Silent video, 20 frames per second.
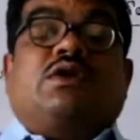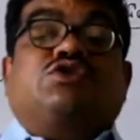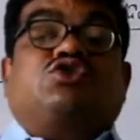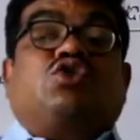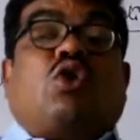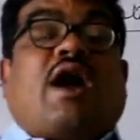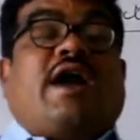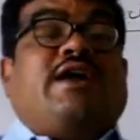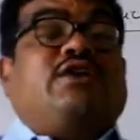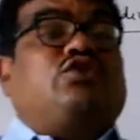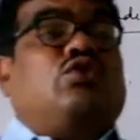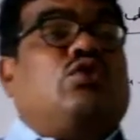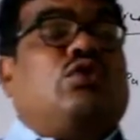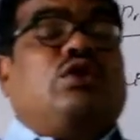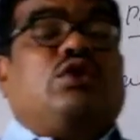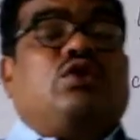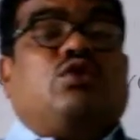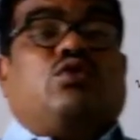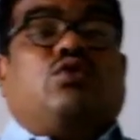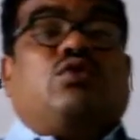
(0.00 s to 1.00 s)
So I
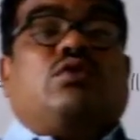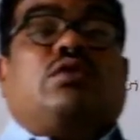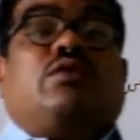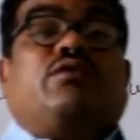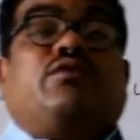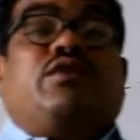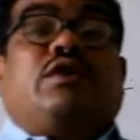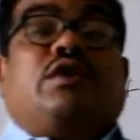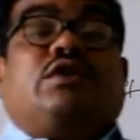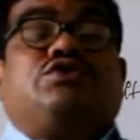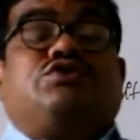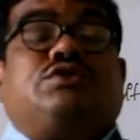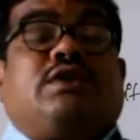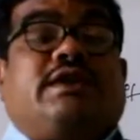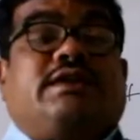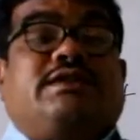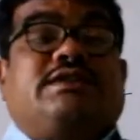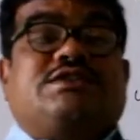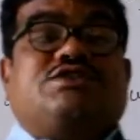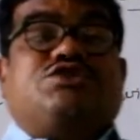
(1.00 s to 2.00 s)
told you that
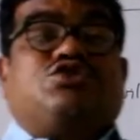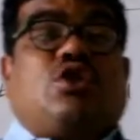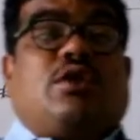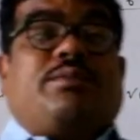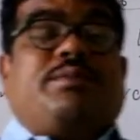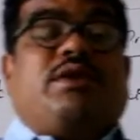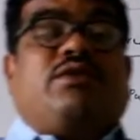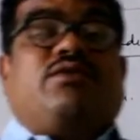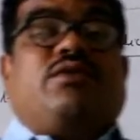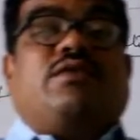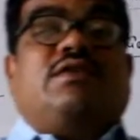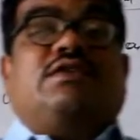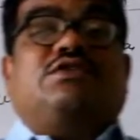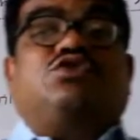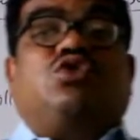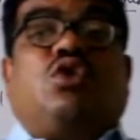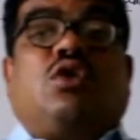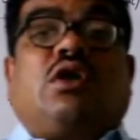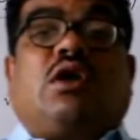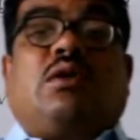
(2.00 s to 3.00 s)
in this topic we will
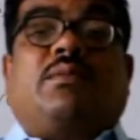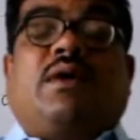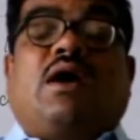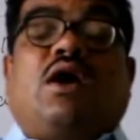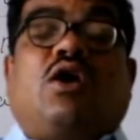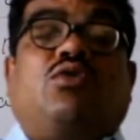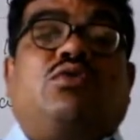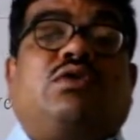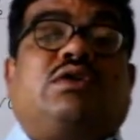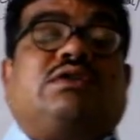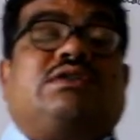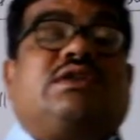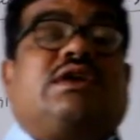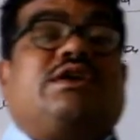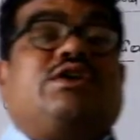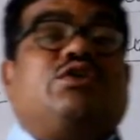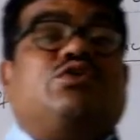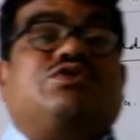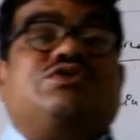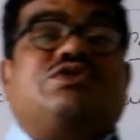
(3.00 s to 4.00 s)
talk about
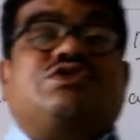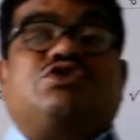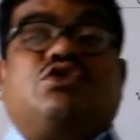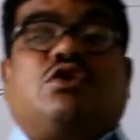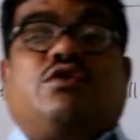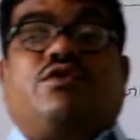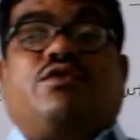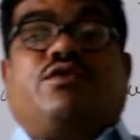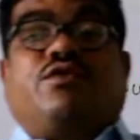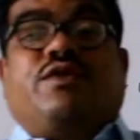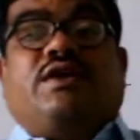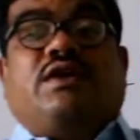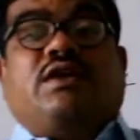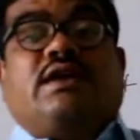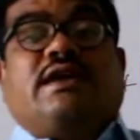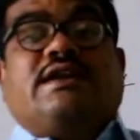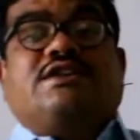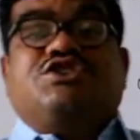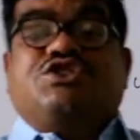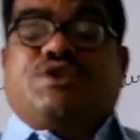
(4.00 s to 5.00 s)
the uses of will
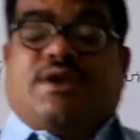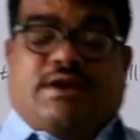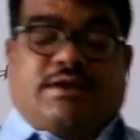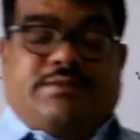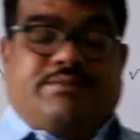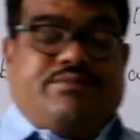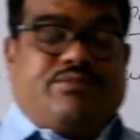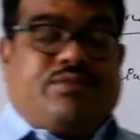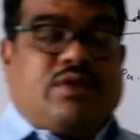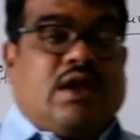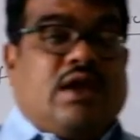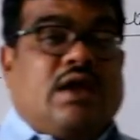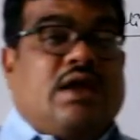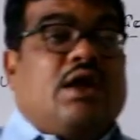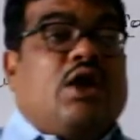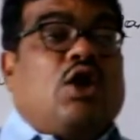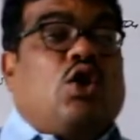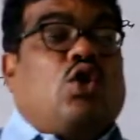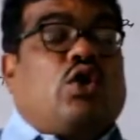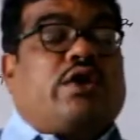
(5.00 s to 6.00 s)
and shall.
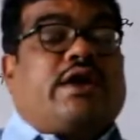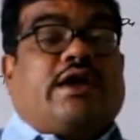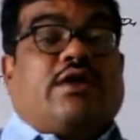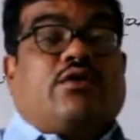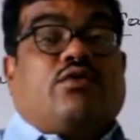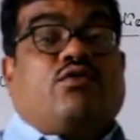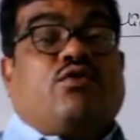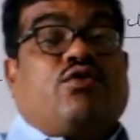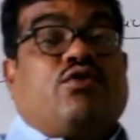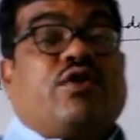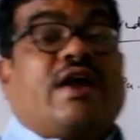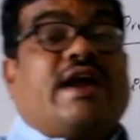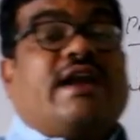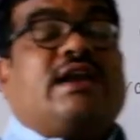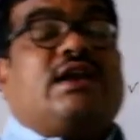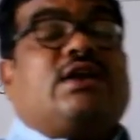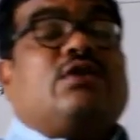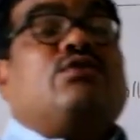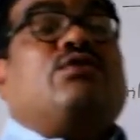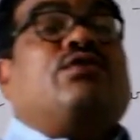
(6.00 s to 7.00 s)
Okay,
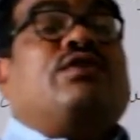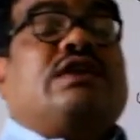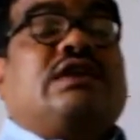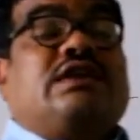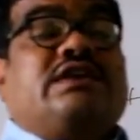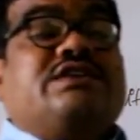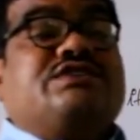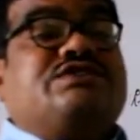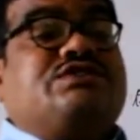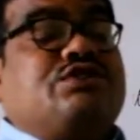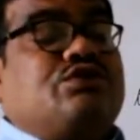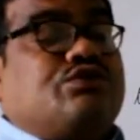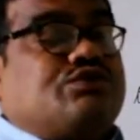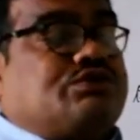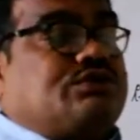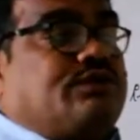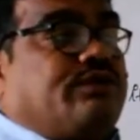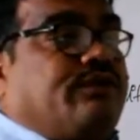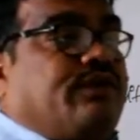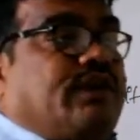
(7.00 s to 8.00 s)
when will is
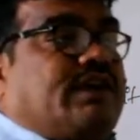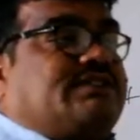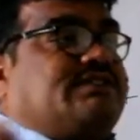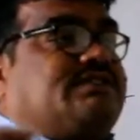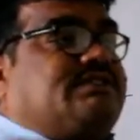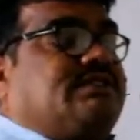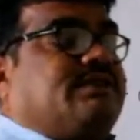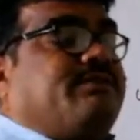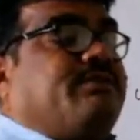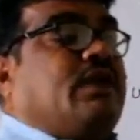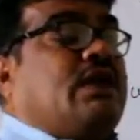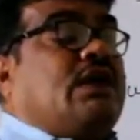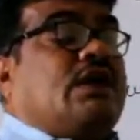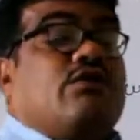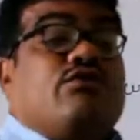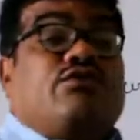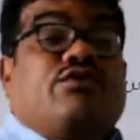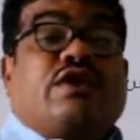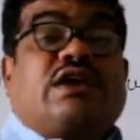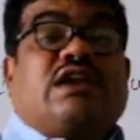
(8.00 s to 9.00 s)
used? First,
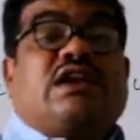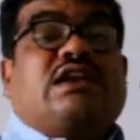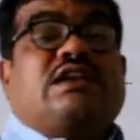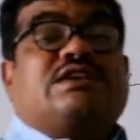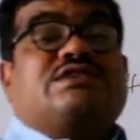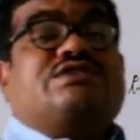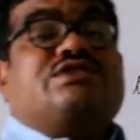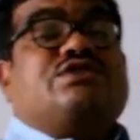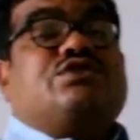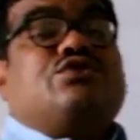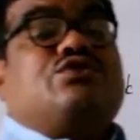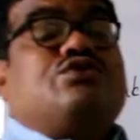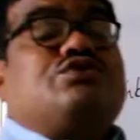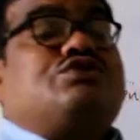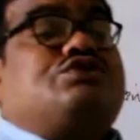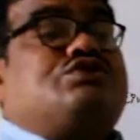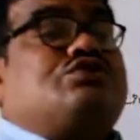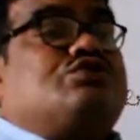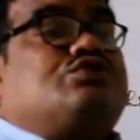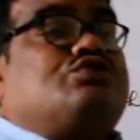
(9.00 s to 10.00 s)
will is
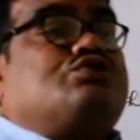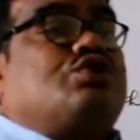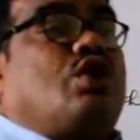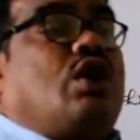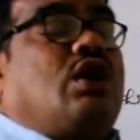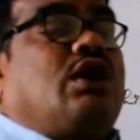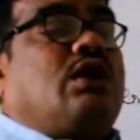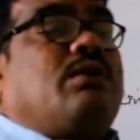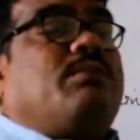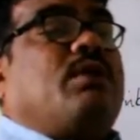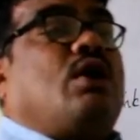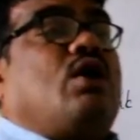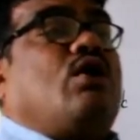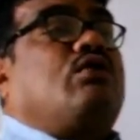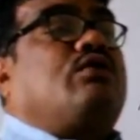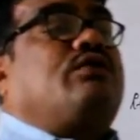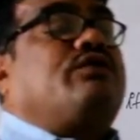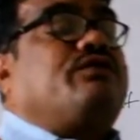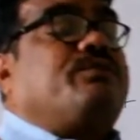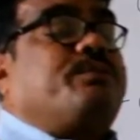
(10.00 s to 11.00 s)
used to talk
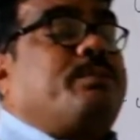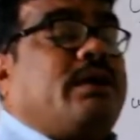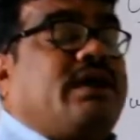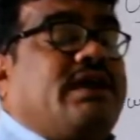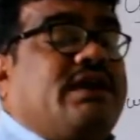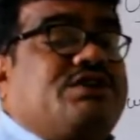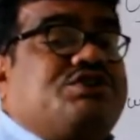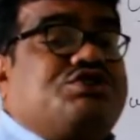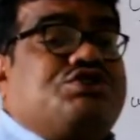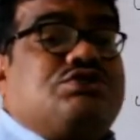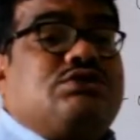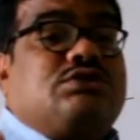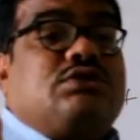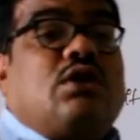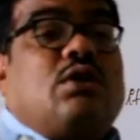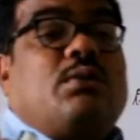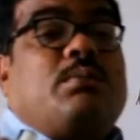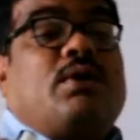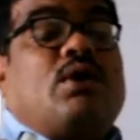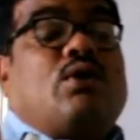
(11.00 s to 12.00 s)
about prediction
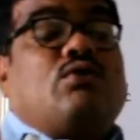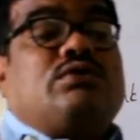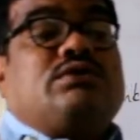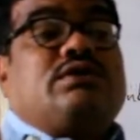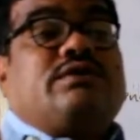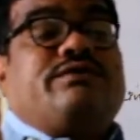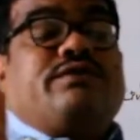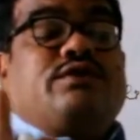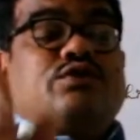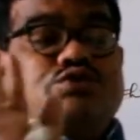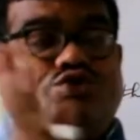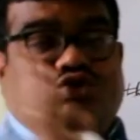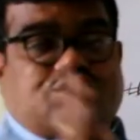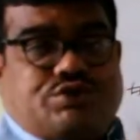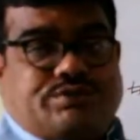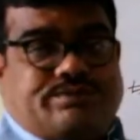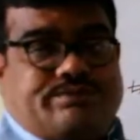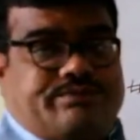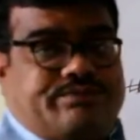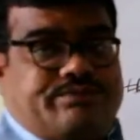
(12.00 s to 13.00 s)
about the future.